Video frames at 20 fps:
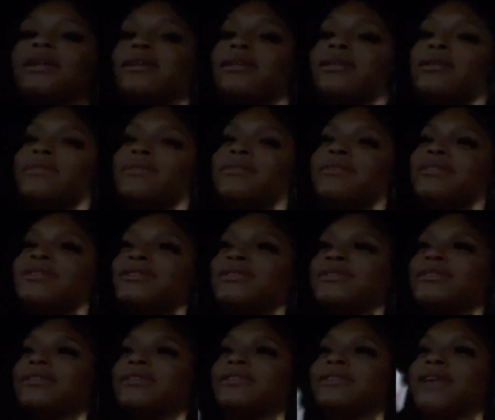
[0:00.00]
is it just
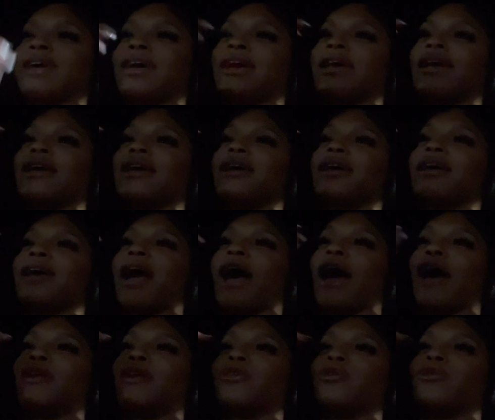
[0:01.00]
because, like,
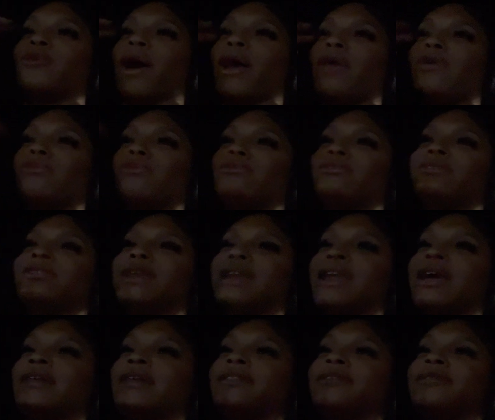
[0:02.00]
I know I used to
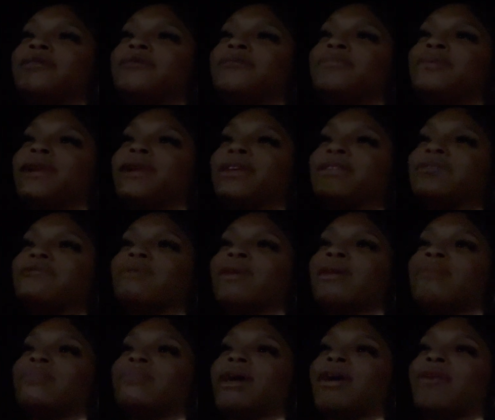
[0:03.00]
like them, and that's why
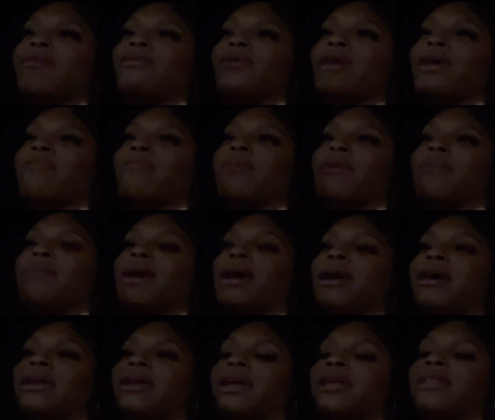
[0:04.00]
I'm like, okay, maybe I
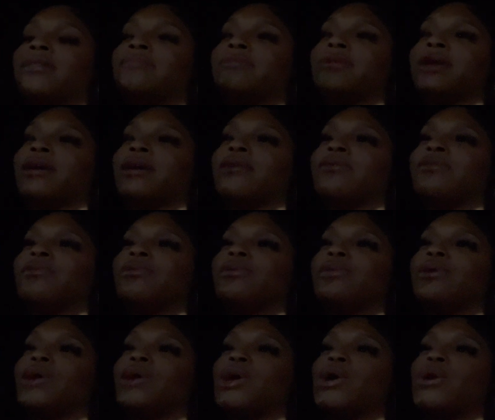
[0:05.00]
can like them now?
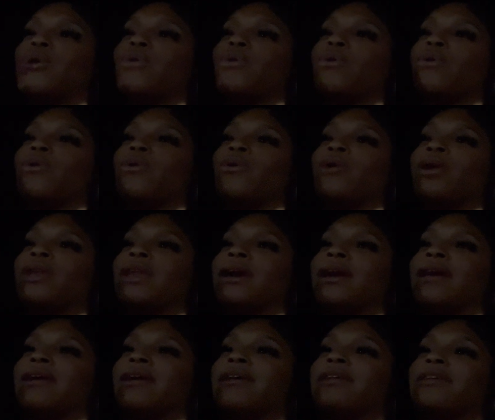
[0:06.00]
Or,
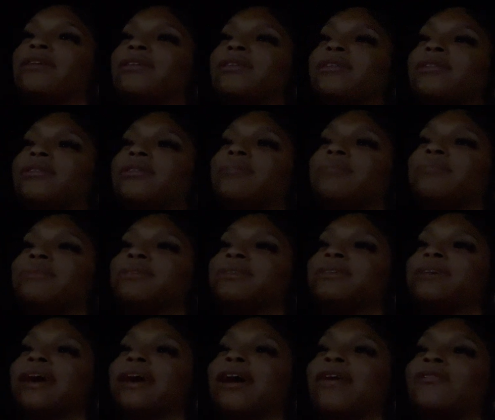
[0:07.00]
like,
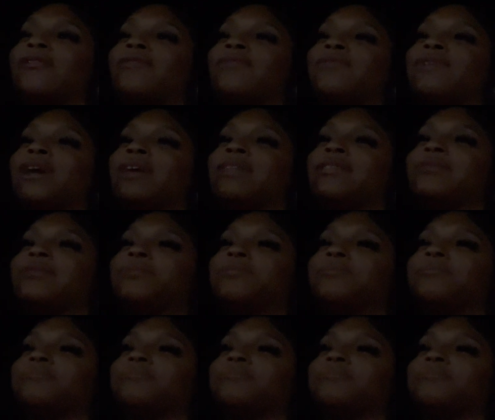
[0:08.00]
I don't even like them.